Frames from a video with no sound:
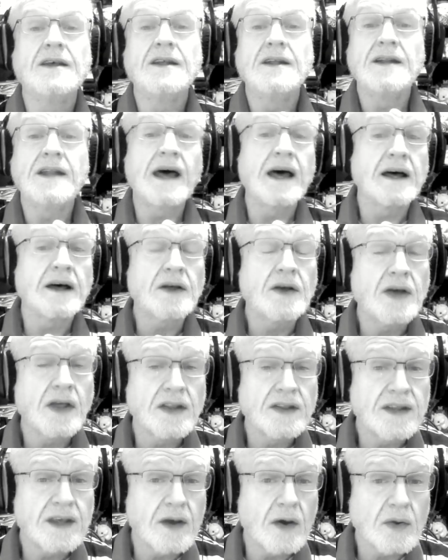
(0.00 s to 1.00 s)
Now,
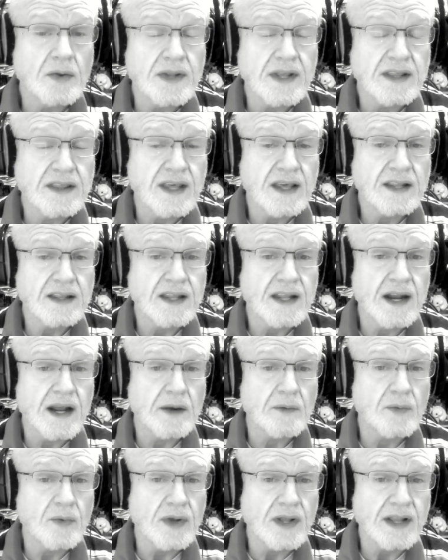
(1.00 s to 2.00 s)
the only thing that I
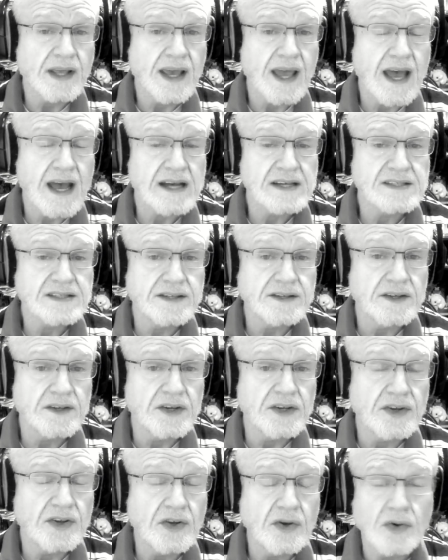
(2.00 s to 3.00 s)
really ask you
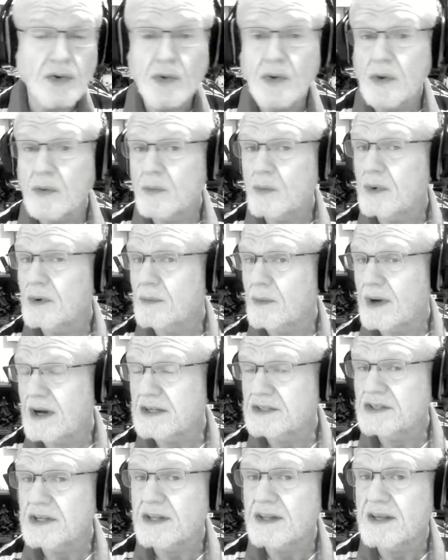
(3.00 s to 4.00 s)
to do when
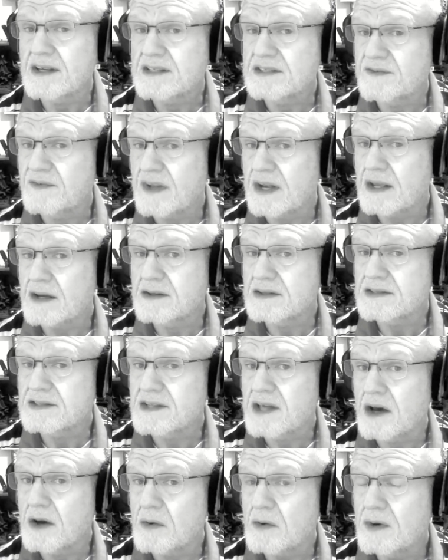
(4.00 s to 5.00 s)
watching these videos,
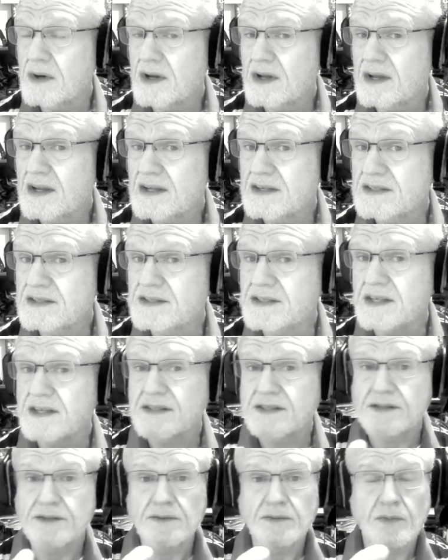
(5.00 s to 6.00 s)
though, is
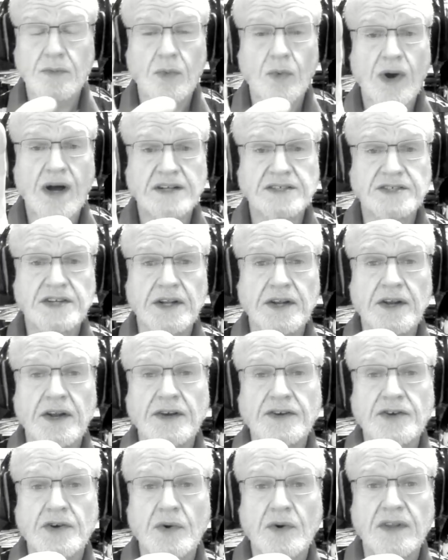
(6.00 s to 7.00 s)
just watch and
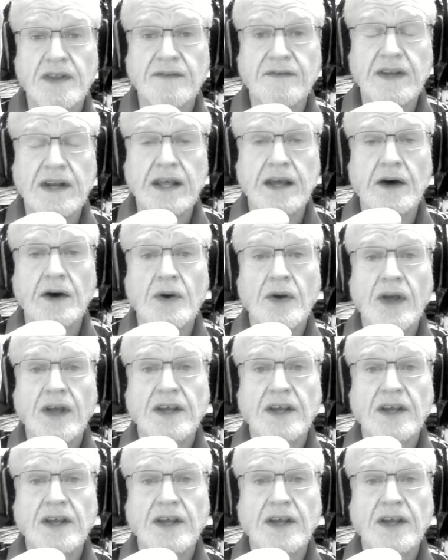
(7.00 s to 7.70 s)
enjoy the video.